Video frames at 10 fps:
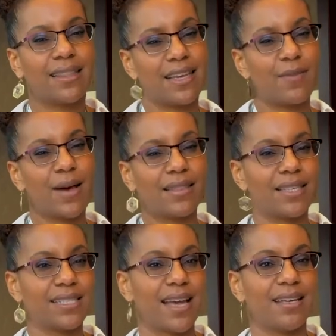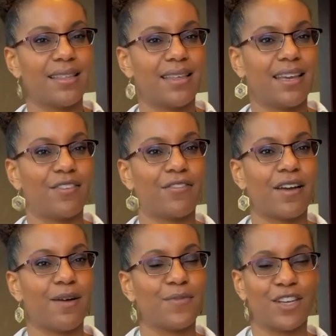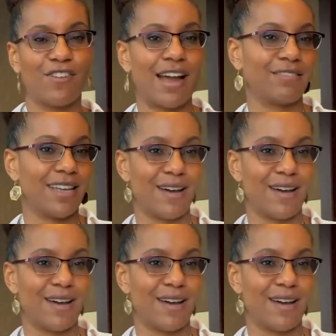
think about this kind of thing from the ground